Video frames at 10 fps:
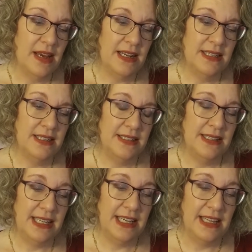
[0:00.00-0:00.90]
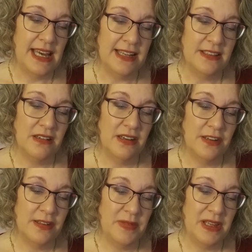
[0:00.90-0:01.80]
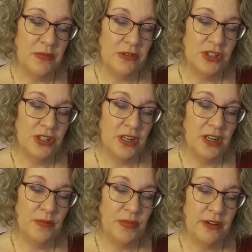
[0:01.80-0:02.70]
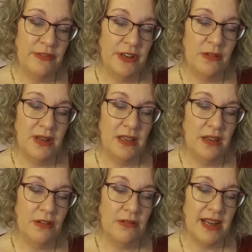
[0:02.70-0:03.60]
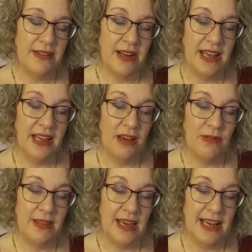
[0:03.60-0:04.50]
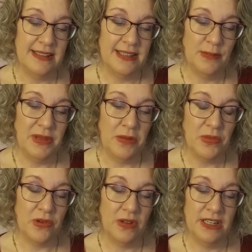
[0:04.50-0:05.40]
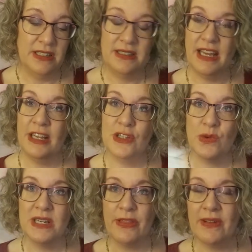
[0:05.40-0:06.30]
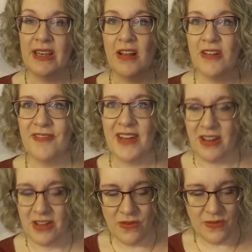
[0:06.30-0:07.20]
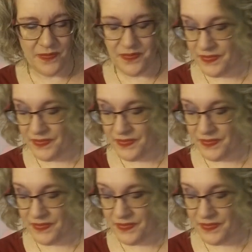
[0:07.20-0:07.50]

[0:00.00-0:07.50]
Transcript: That is the Cats Are Greater Than People shirt, perfect when you'd rather hang out with cats than people, and is a $23 value.